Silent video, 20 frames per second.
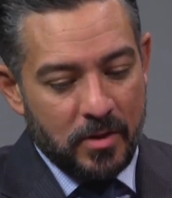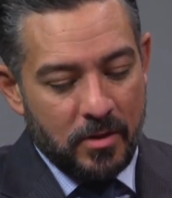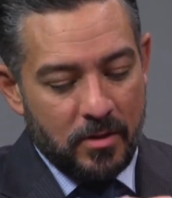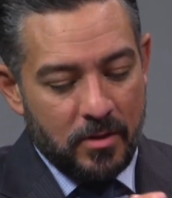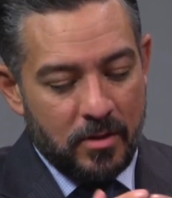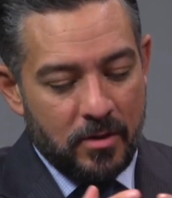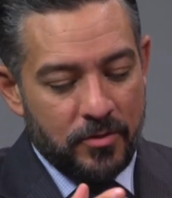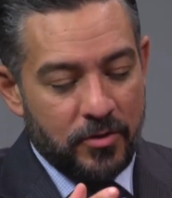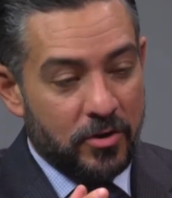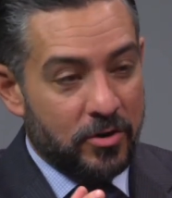
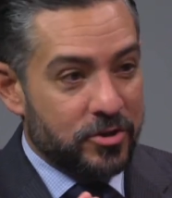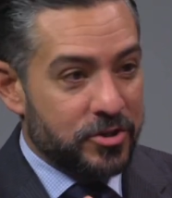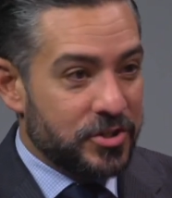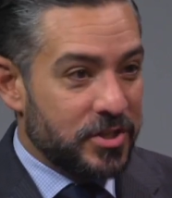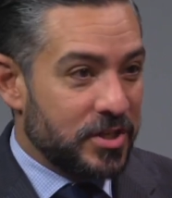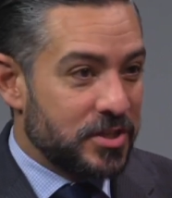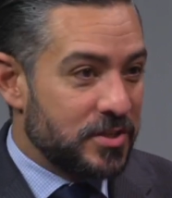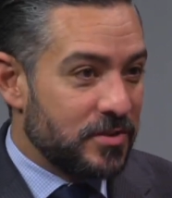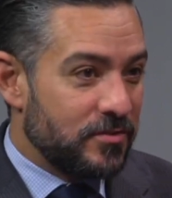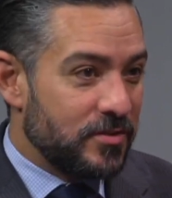uh, there are
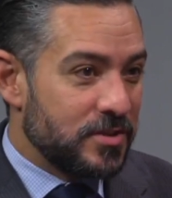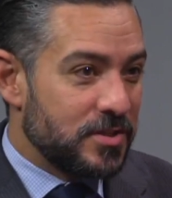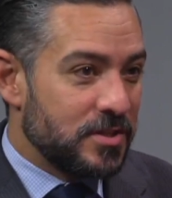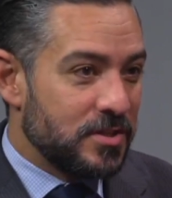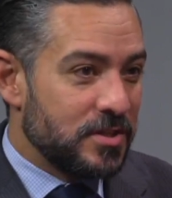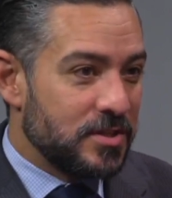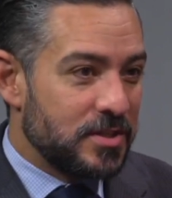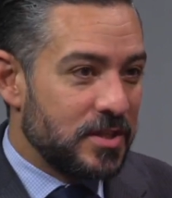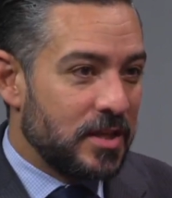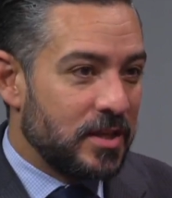six of us in
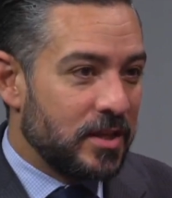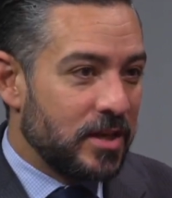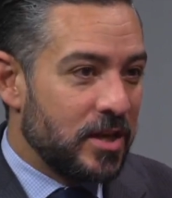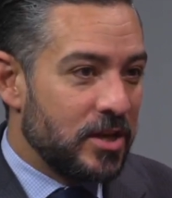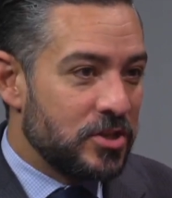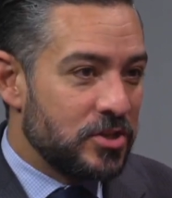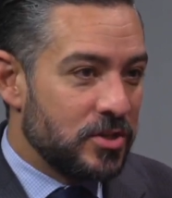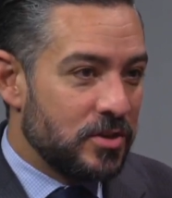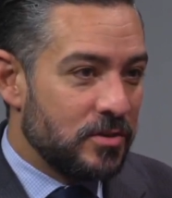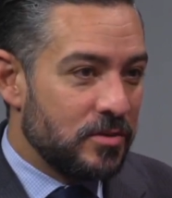this
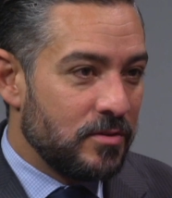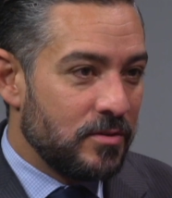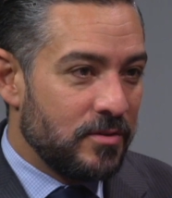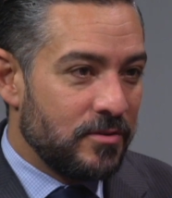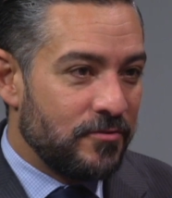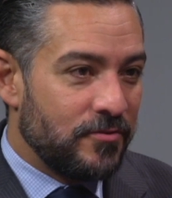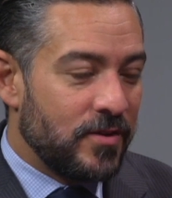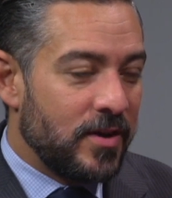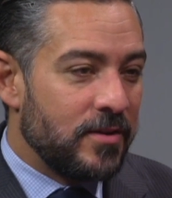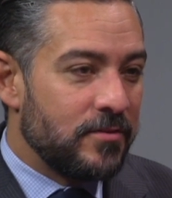delegation,
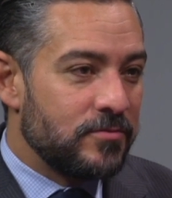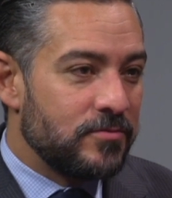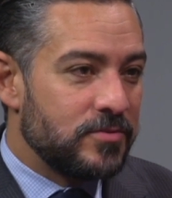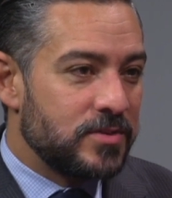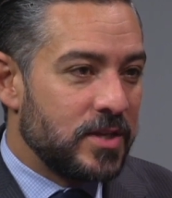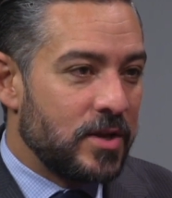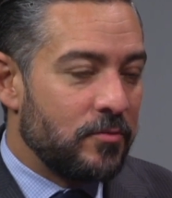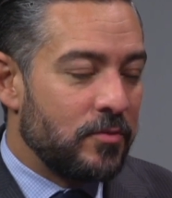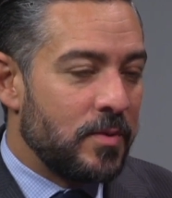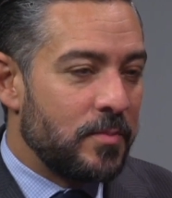five
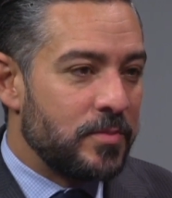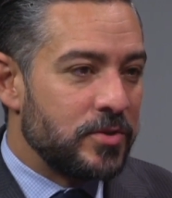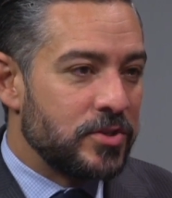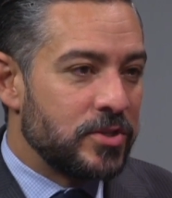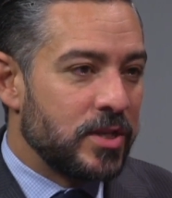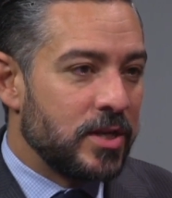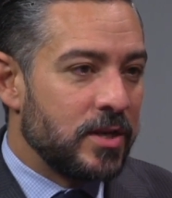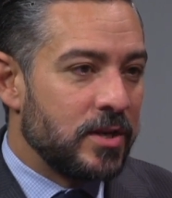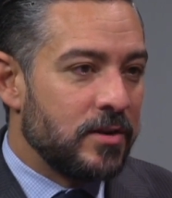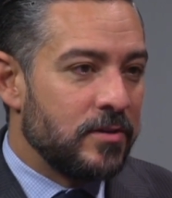state
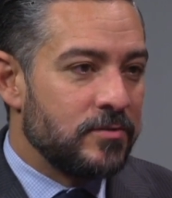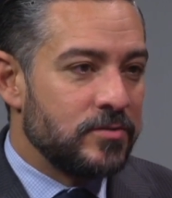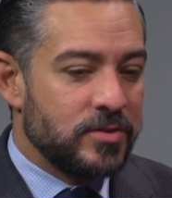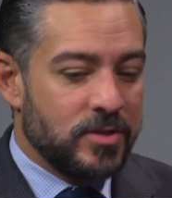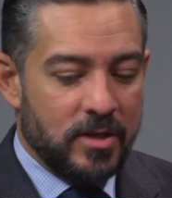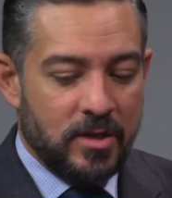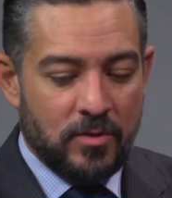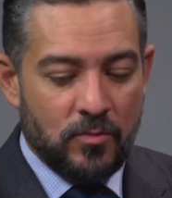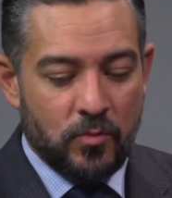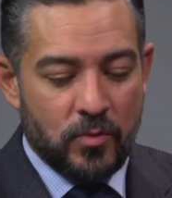representatives
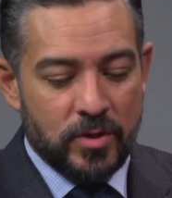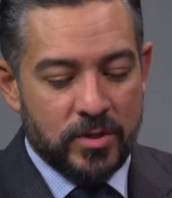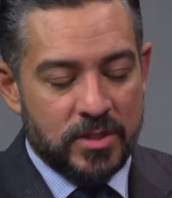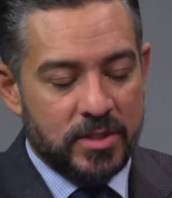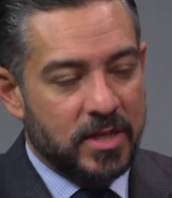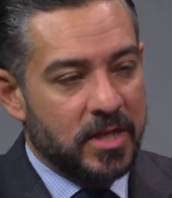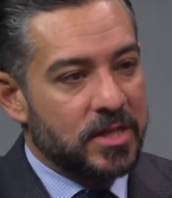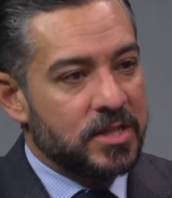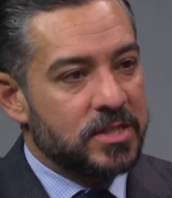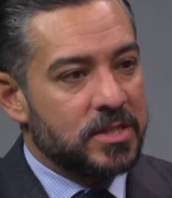and one
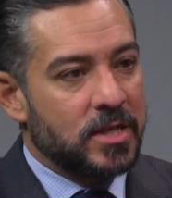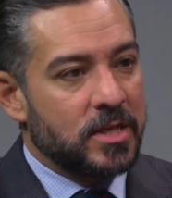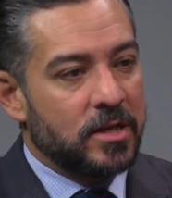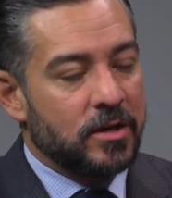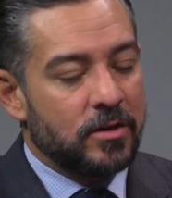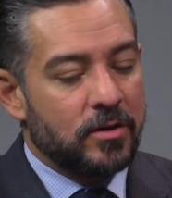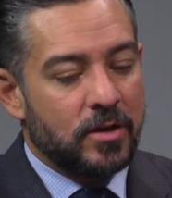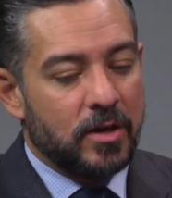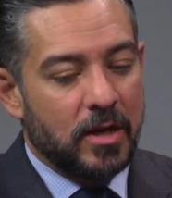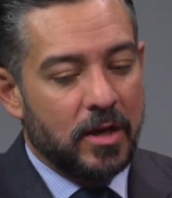state
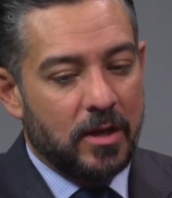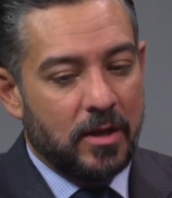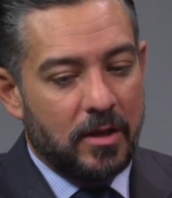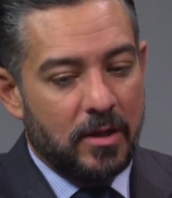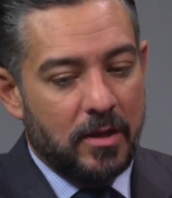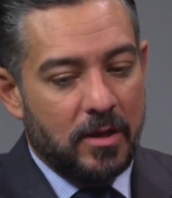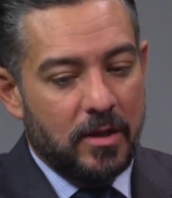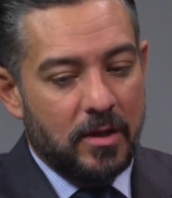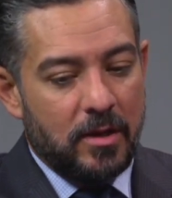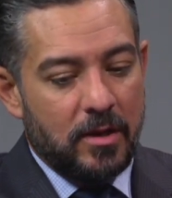senator,
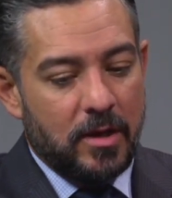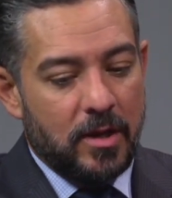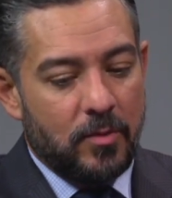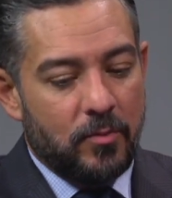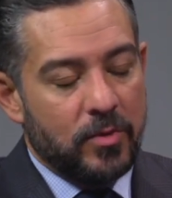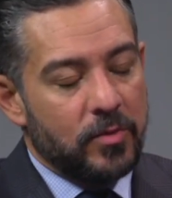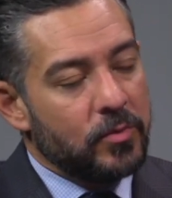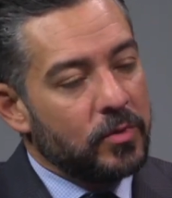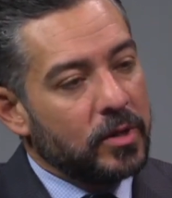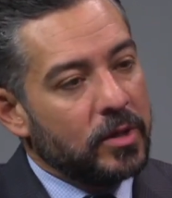and
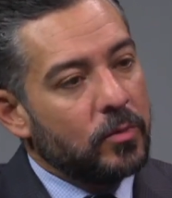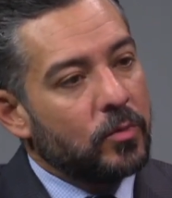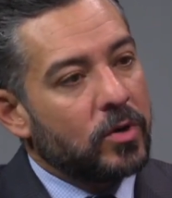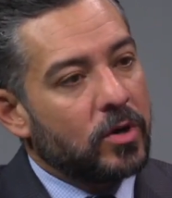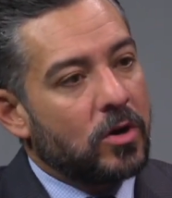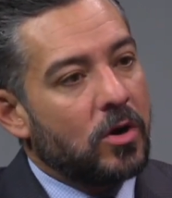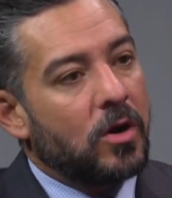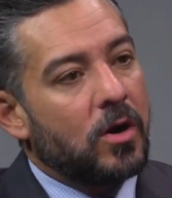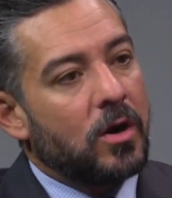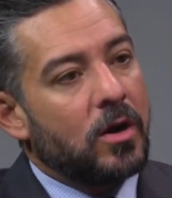we really
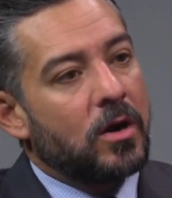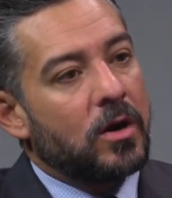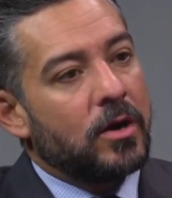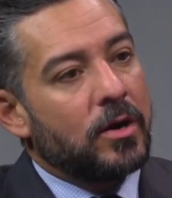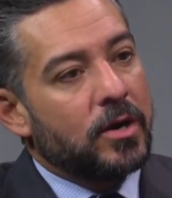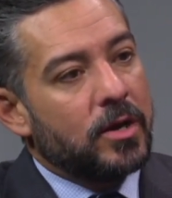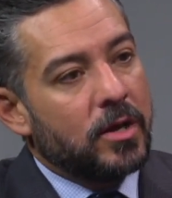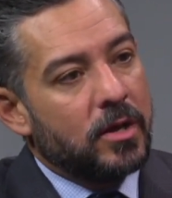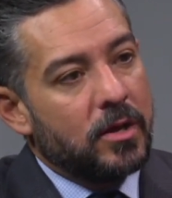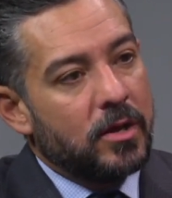work
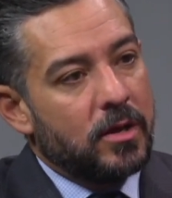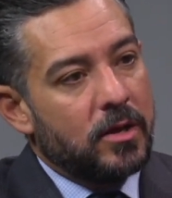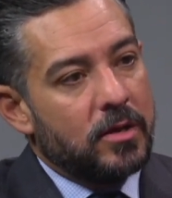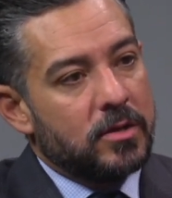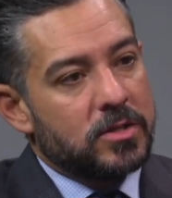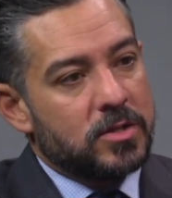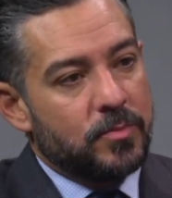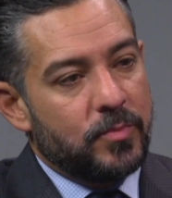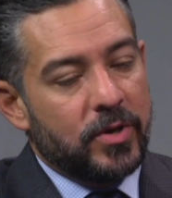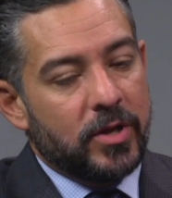hard
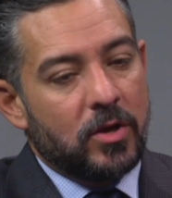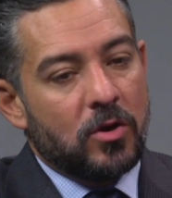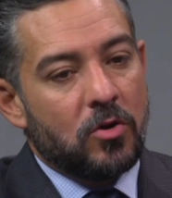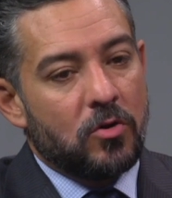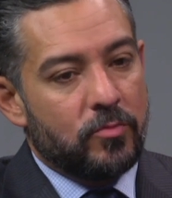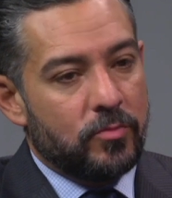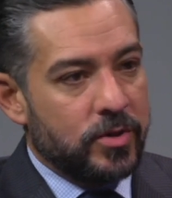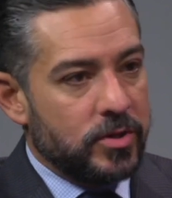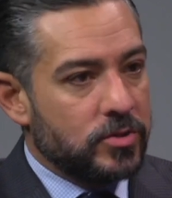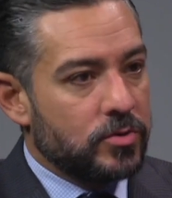to bring
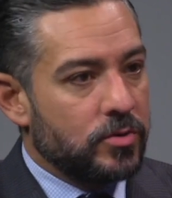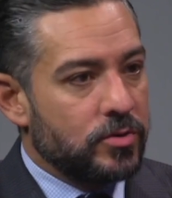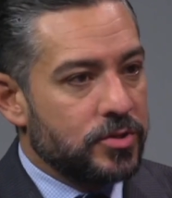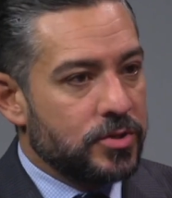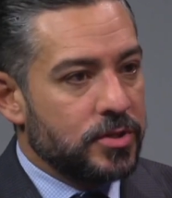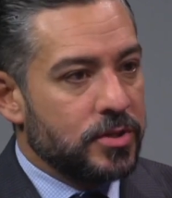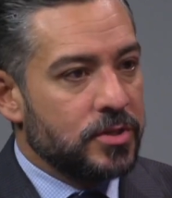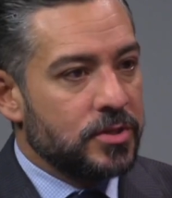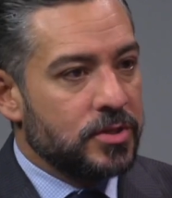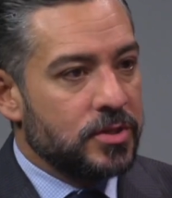home
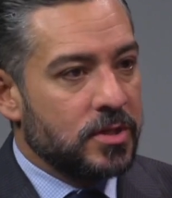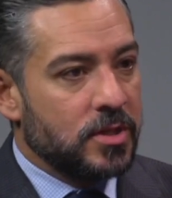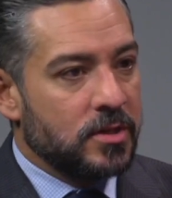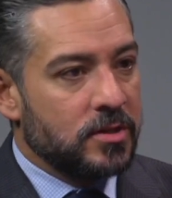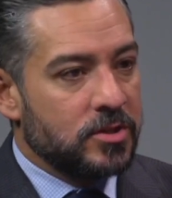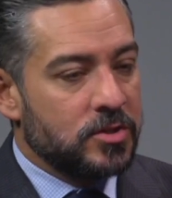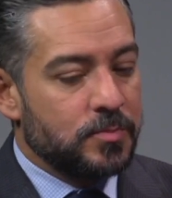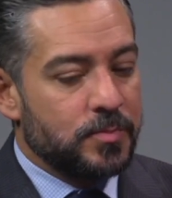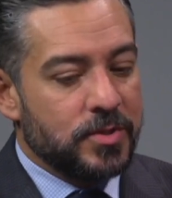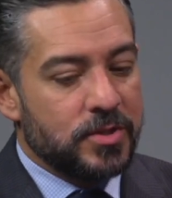resources
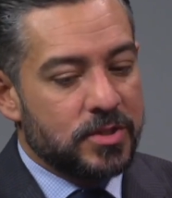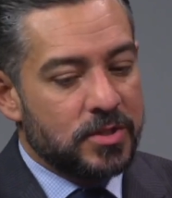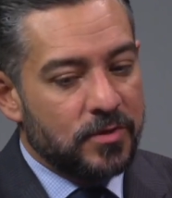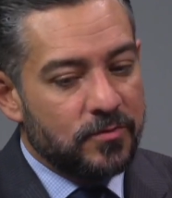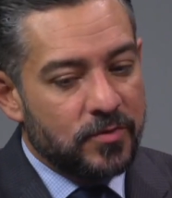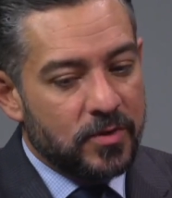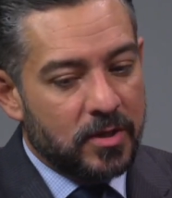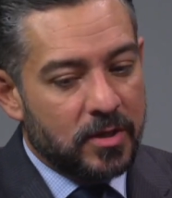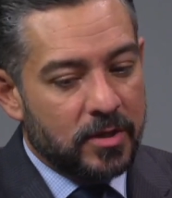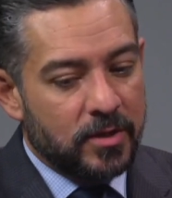
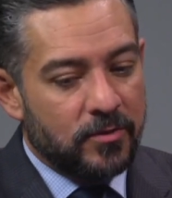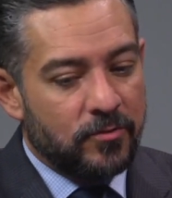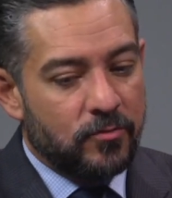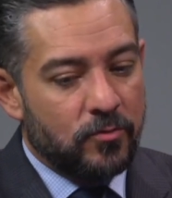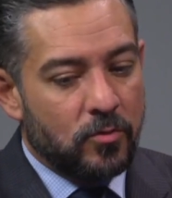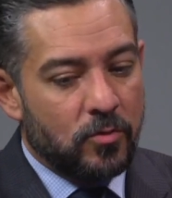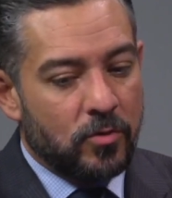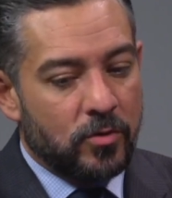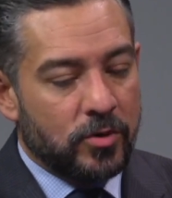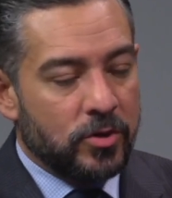specifically
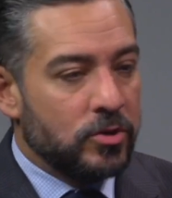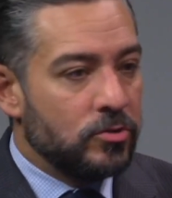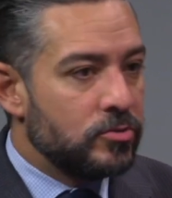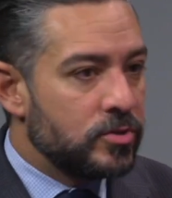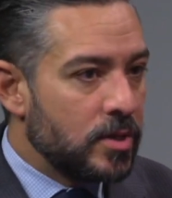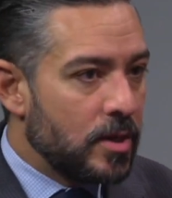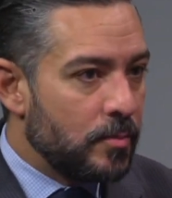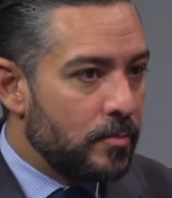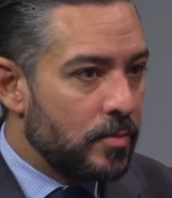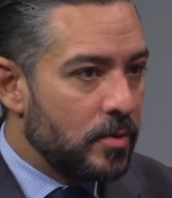for
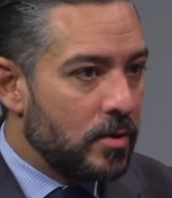UTEP